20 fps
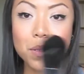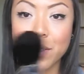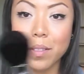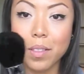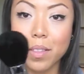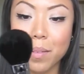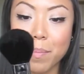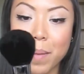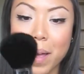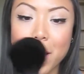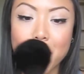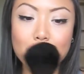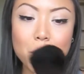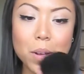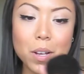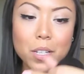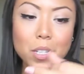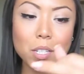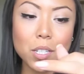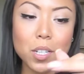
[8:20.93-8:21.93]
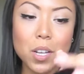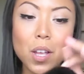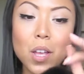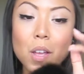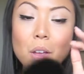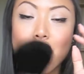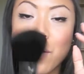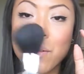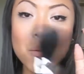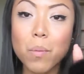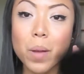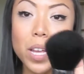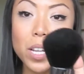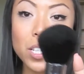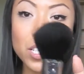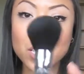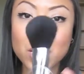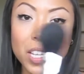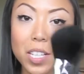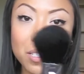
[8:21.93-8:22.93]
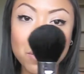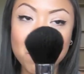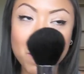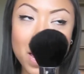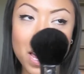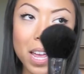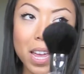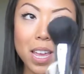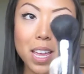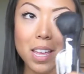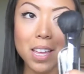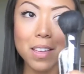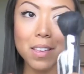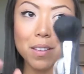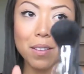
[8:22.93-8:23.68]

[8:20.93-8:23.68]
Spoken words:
the powder brush, which is my